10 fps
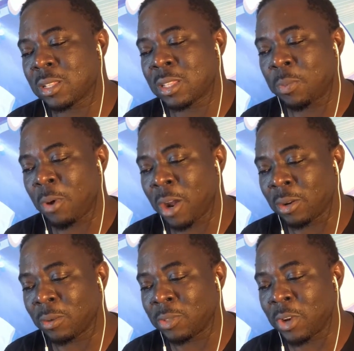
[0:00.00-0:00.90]
the part
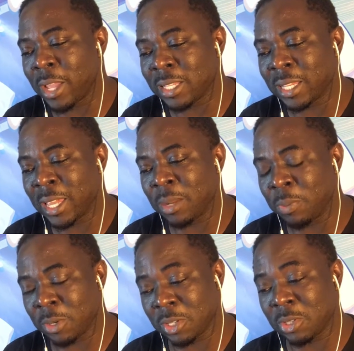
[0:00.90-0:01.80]
of trying to get a
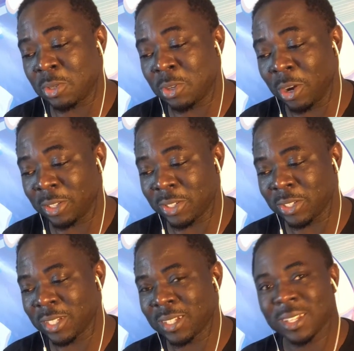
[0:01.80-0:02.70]
person to talk to.
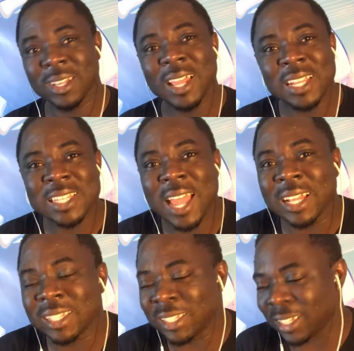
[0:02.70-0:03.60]

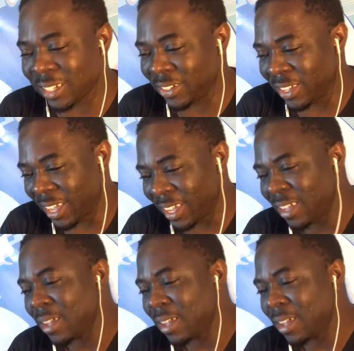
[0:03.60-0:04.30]
Exactly, okay?